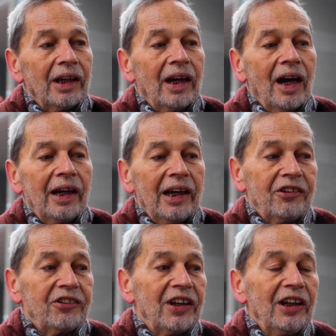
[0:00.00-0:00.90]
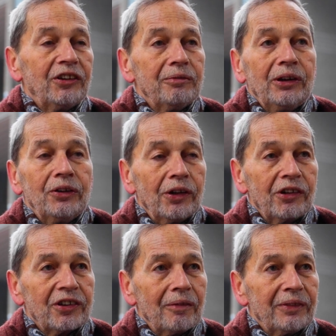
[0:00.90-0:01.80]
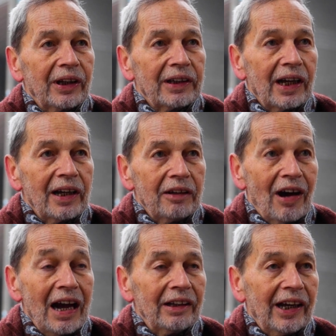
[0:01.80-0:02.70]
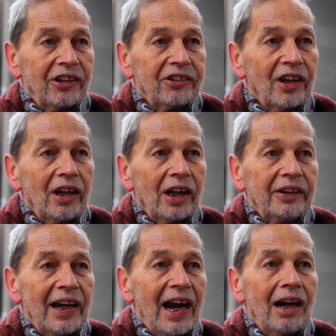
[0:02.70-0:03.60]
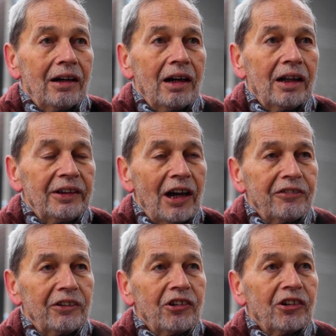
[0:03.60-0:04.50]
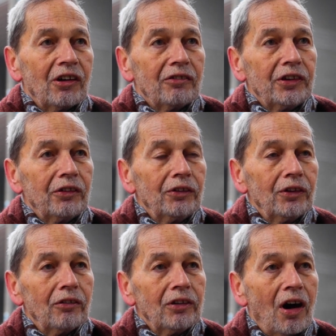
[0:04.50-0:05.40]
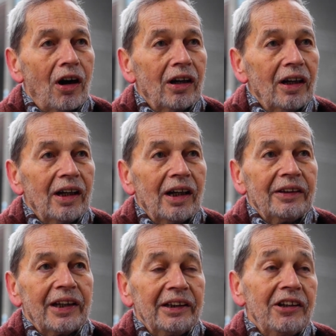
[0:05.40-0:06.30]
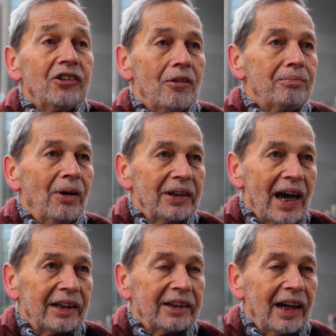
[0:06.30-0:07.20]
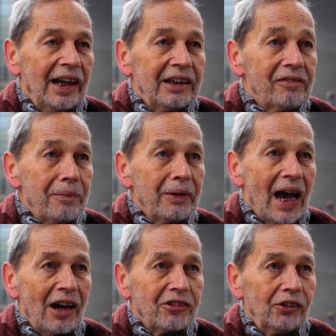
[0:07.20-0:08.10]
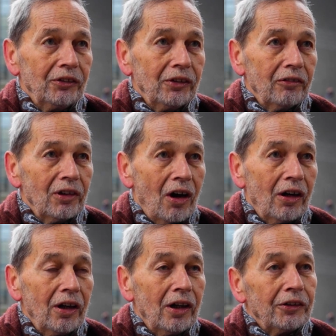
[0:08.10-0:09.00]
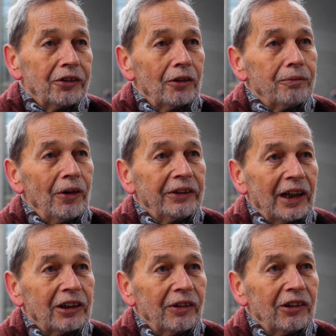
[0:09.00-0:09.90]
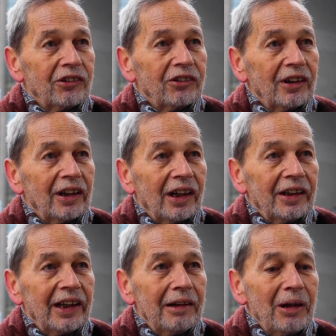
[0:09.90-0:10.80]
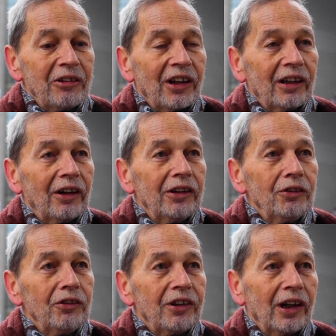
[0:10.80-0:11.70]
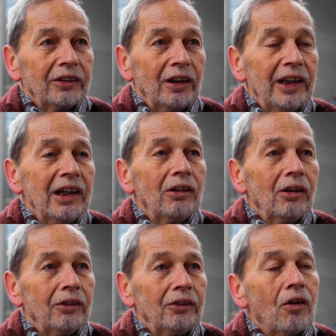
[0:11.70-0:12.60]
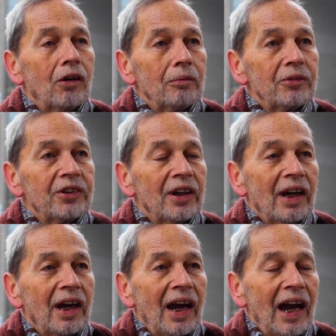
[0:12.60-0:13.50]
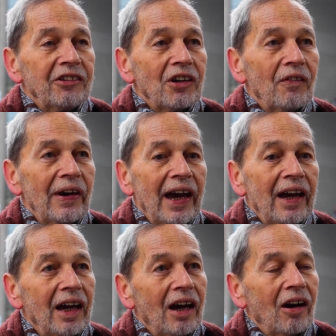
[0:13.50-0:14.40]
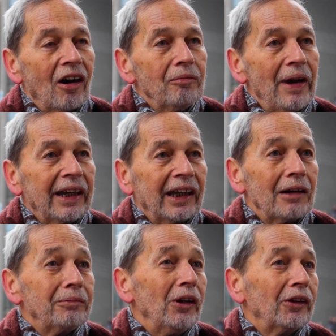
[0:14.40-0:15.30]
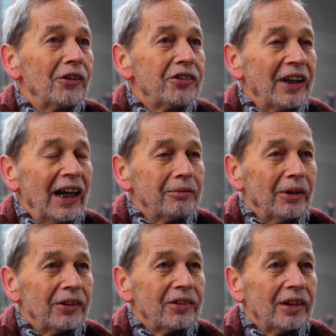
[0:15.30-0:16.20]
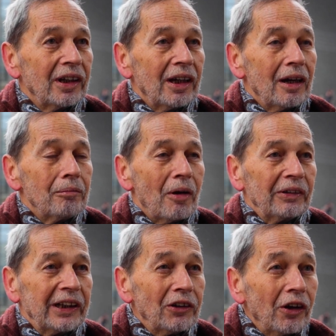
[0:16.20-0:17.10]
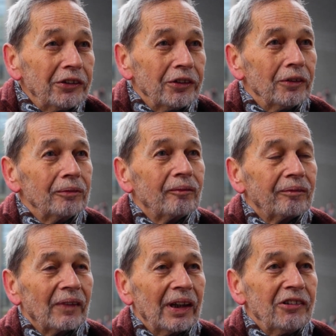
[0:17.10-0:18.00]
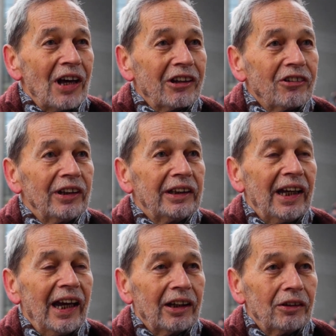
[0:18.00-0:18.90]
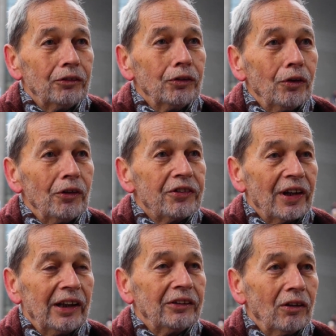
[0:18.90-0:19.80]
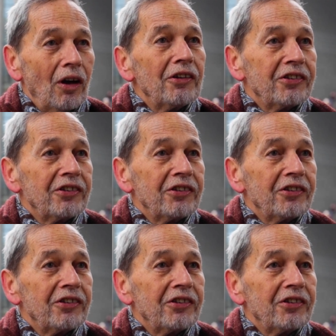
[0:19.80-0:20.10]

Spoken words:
is seen to be doing something that violates their definition of the rule of law, then they jump on that and they weaponize the rule of law to the point at which they basically are using legal norms as a way of making a political statement. But what they don't do is actually take rules and the law